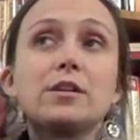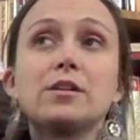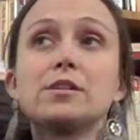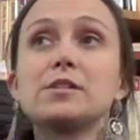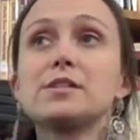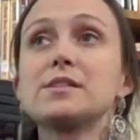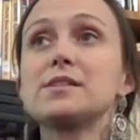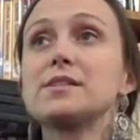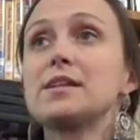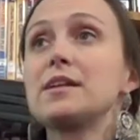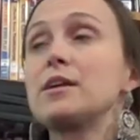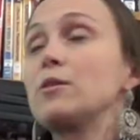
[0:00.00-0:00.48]

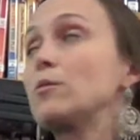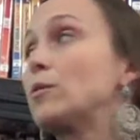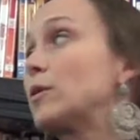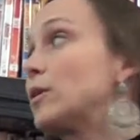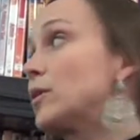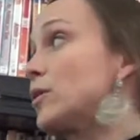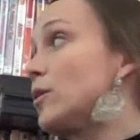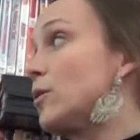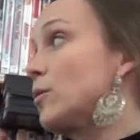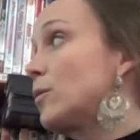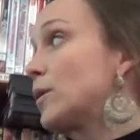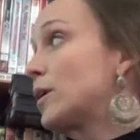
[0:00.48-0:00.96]
Does anyone
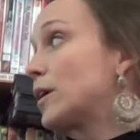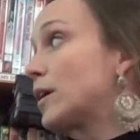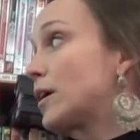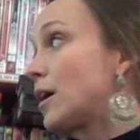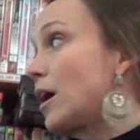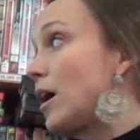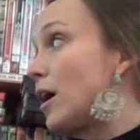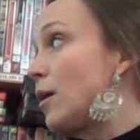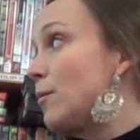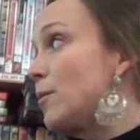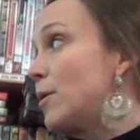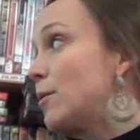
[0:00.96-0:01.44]
know what a
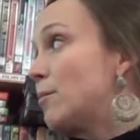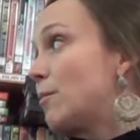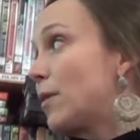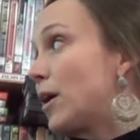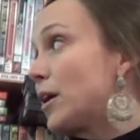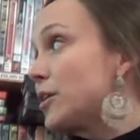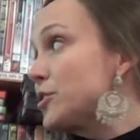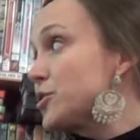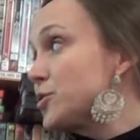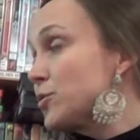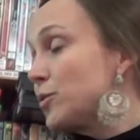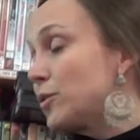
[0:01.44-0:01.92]
common
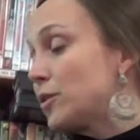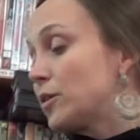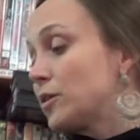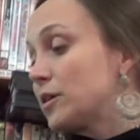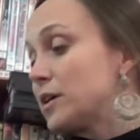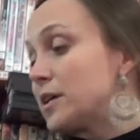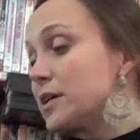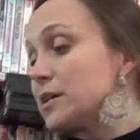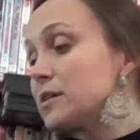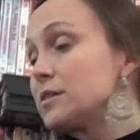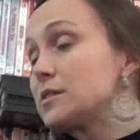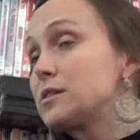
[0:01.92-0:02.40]
module
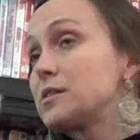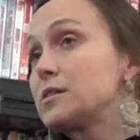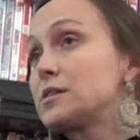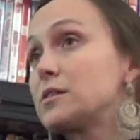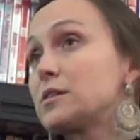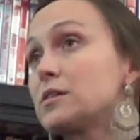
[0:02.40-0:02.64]
is?